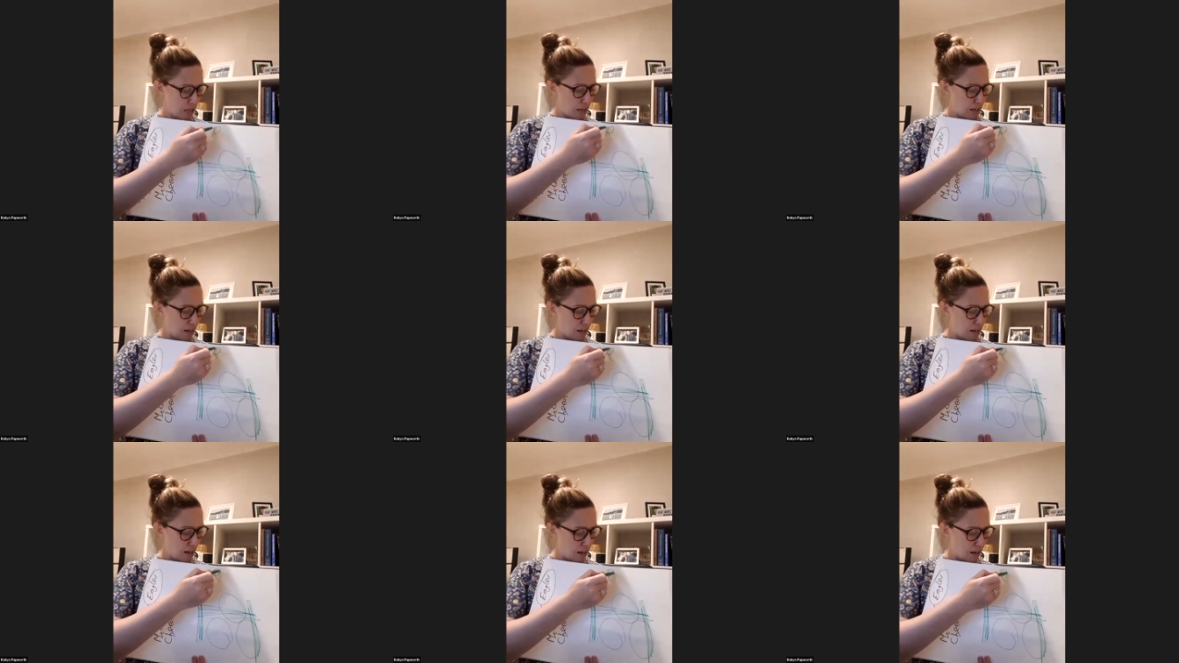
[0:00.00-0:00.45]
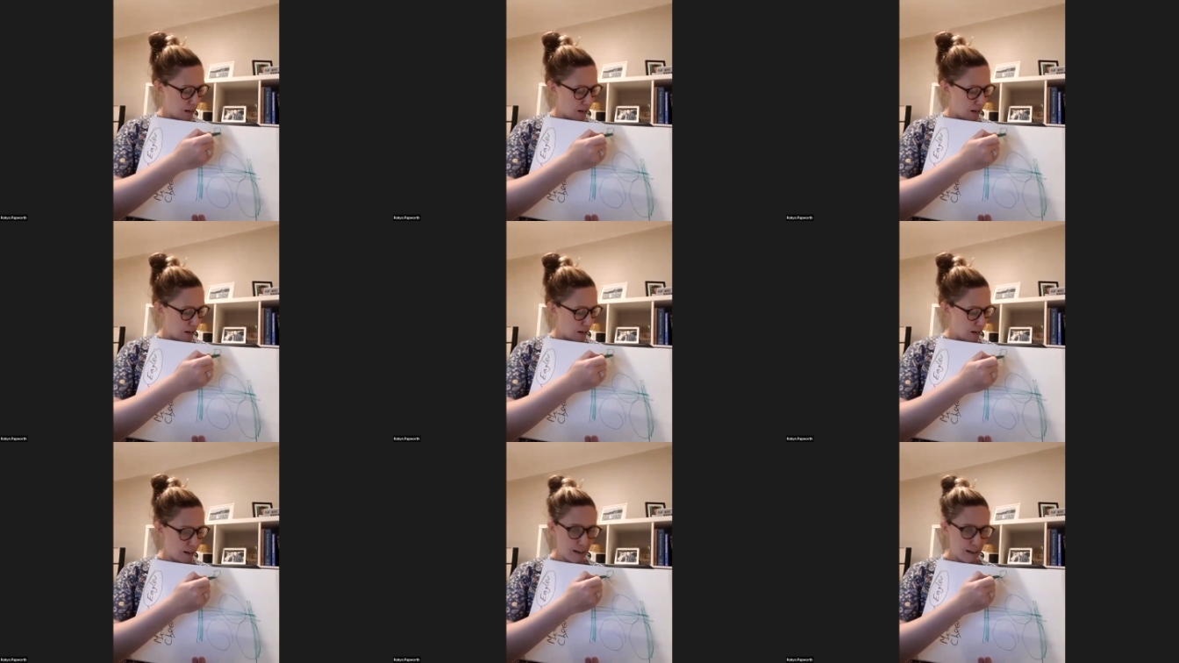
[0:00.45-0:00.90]
An
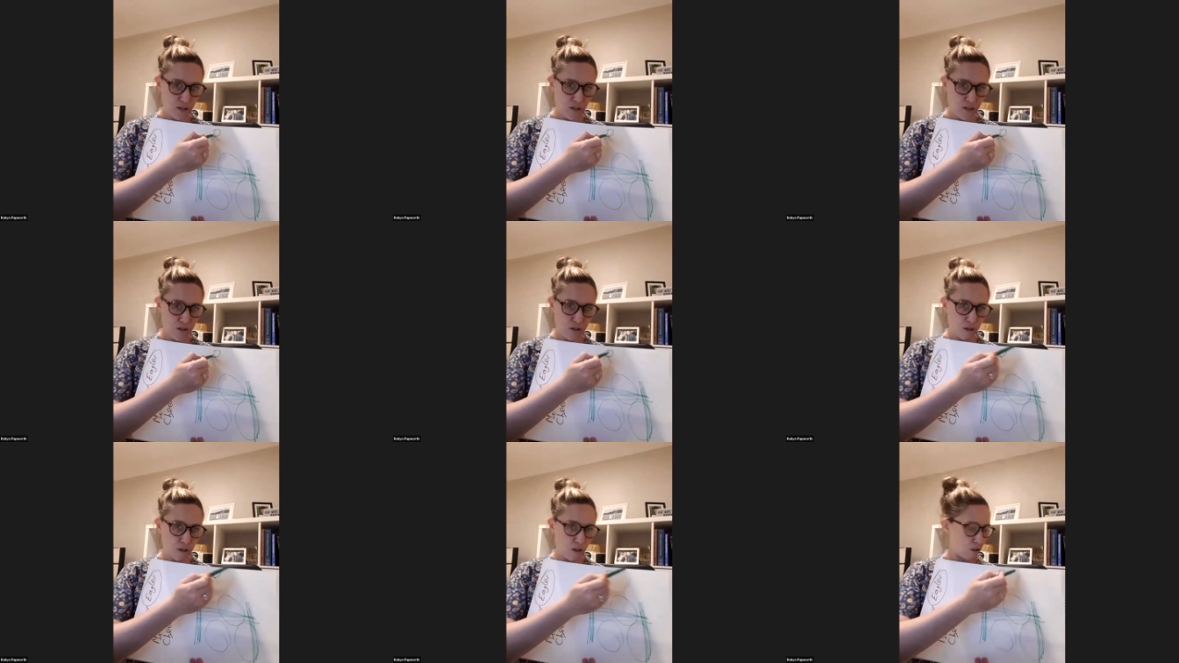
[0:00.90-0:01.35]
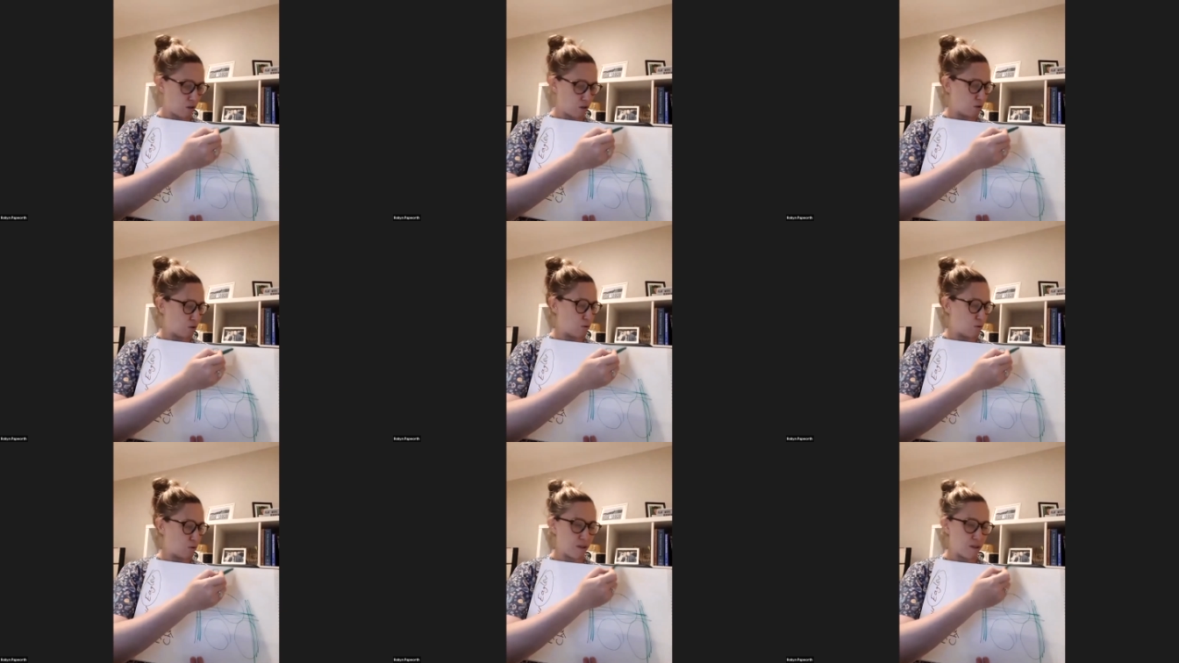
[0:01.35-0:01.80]
R has a
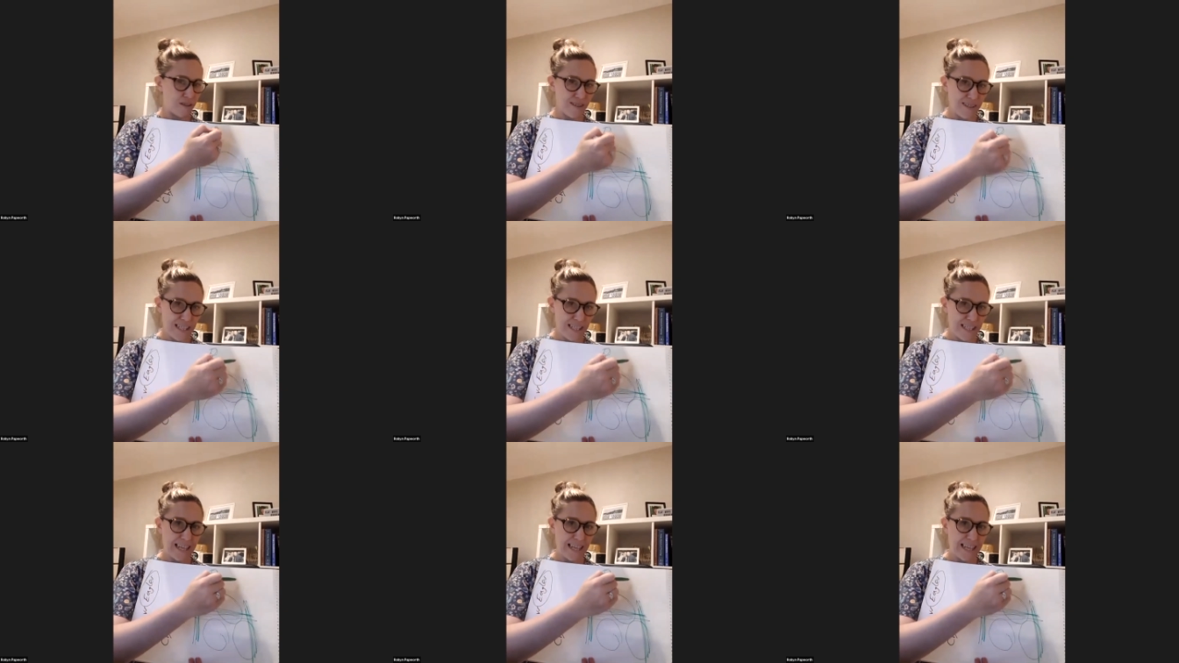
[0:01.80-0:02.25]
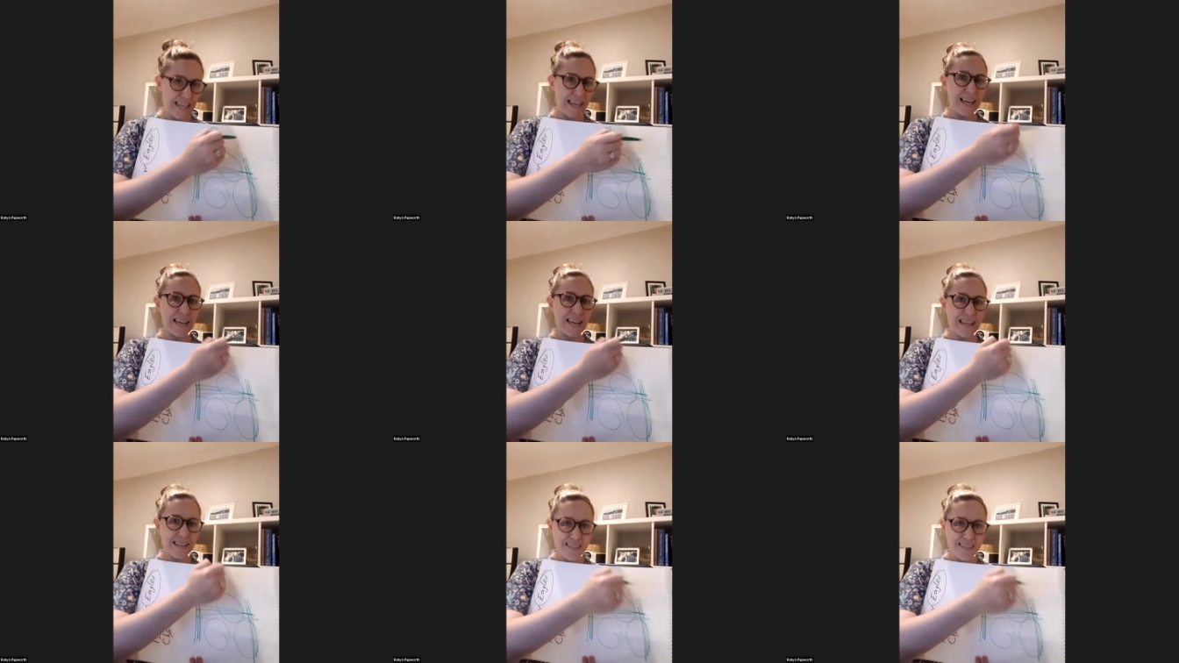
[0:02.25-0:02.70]
circle,
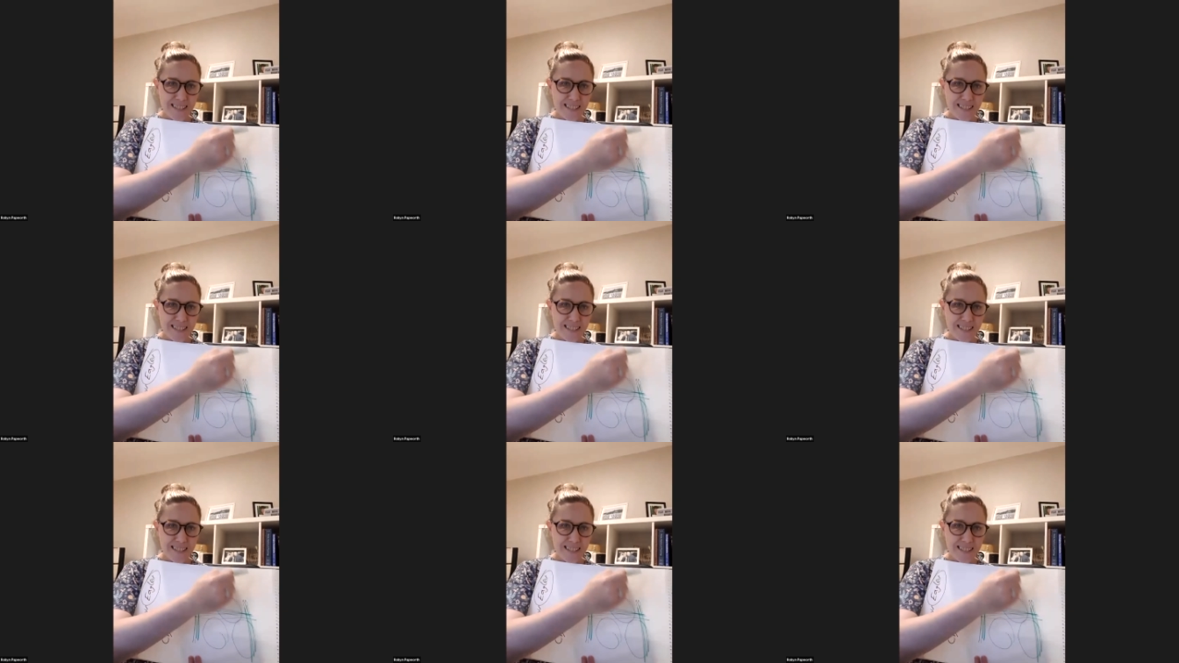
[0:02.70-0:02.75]
C,